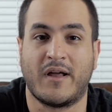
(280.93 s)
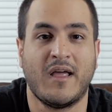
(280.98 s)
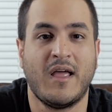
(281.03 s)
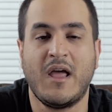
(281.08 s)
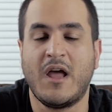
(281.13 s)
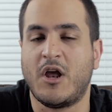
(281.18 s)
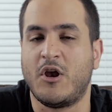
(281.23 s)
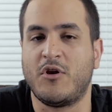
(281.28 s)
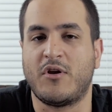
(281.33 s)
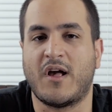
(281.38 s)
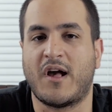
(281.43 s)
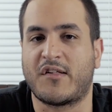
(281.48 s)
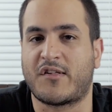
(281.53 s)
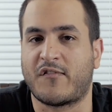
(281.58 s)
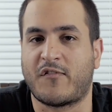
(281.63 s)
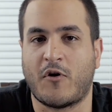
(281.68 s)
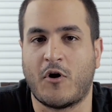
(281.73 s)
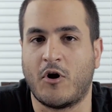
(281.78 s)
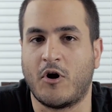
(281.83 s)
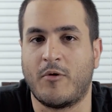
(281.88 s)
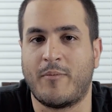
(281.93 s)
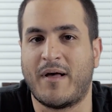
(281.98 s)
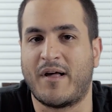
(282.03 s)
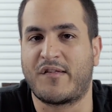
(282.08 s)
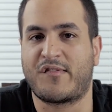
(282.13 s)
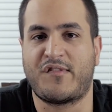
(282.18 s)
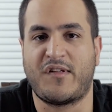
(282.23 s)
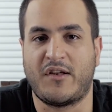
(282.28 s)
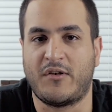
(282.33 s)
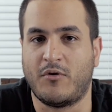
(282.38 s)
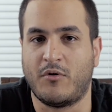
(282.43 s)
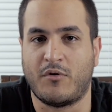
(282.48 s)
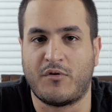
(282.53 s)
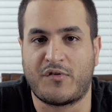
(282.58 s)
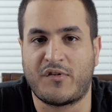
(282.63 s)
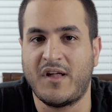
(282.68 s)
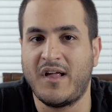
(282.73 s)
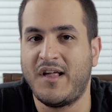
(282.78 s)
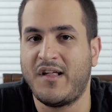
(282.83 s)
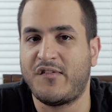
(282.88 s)
And you guys have heard about
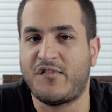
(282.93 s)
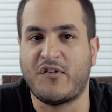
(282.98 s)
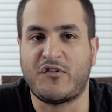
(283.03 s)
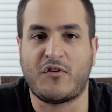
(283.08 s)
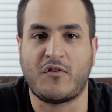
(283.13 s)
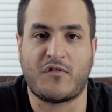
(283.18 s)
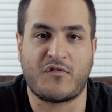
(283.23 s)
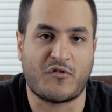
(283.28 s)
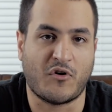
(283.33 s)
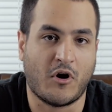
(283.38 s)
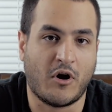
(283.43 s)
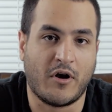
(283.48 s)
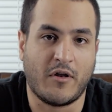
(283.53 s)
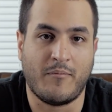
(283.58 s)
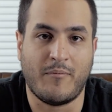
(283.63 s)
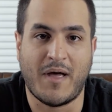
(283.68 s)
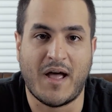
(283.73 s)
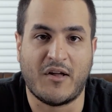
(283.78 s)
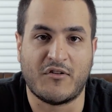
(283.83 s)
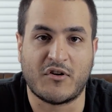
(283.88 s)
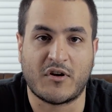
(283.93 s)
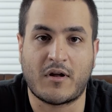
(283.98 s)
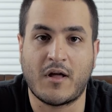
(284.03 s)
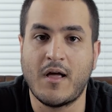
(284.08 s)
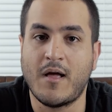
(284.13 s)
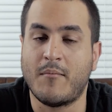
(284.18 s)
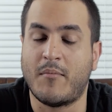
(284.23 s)
signals since you started Magic.